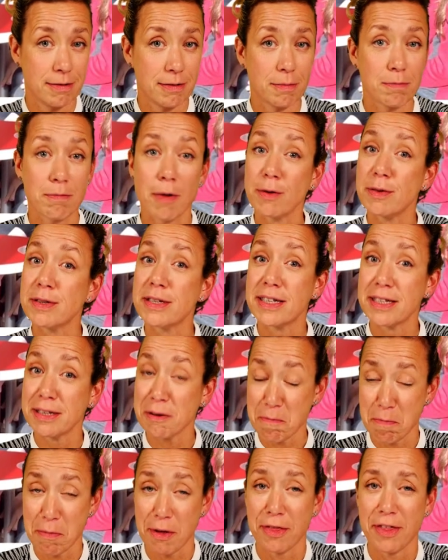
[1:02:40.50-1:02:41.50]
most
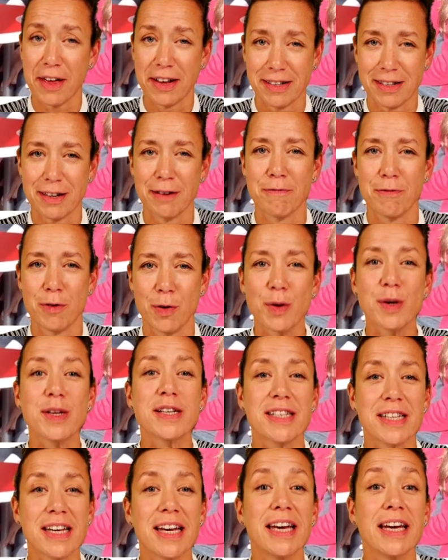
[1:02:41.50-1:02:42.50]
sympathetic
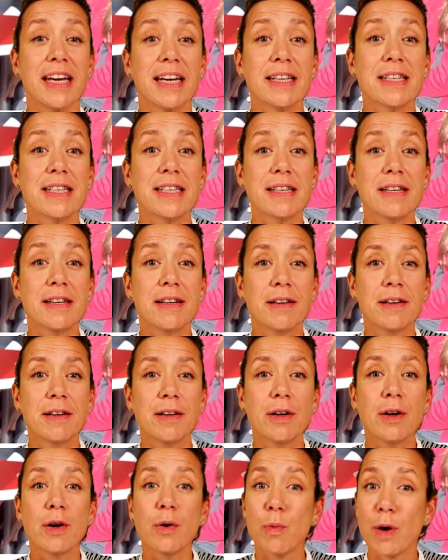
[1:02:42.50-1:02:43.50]
voice is
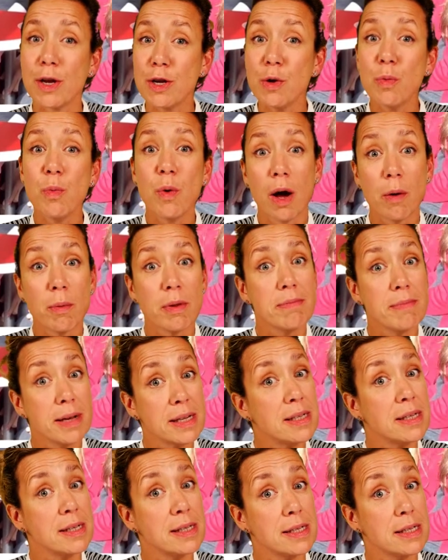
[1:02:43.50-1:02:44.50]
when you work with
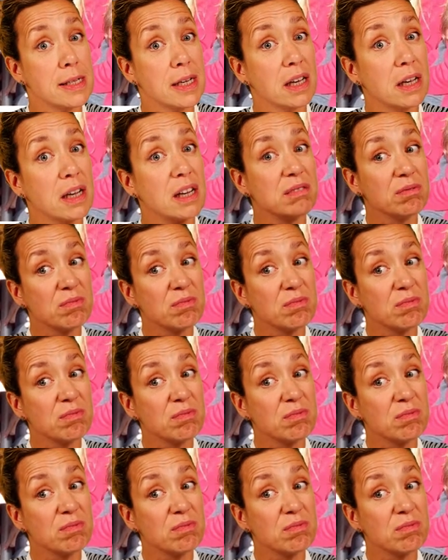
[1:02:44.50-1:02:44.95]
Mrs. C,